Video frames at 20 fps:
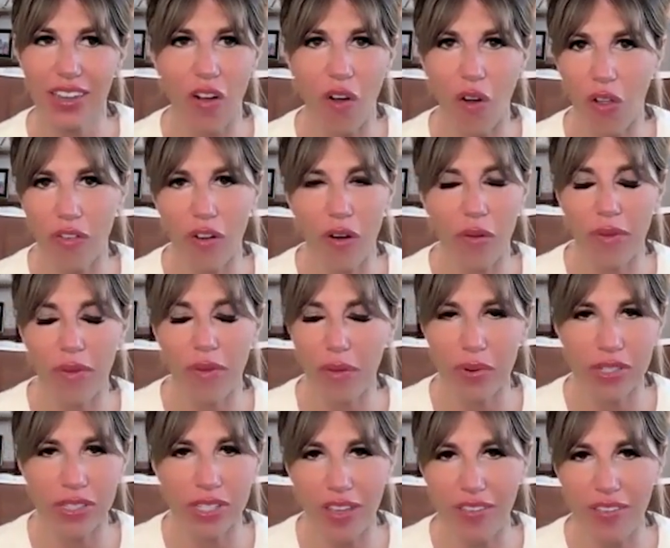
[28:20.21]
all of our
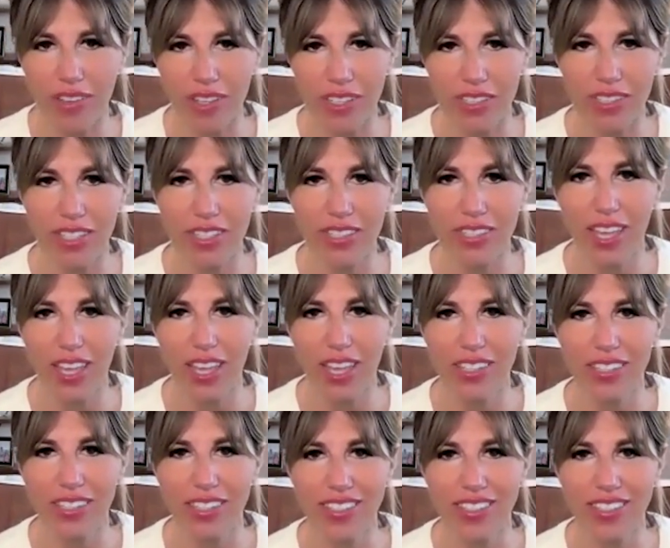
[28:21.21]
members having success.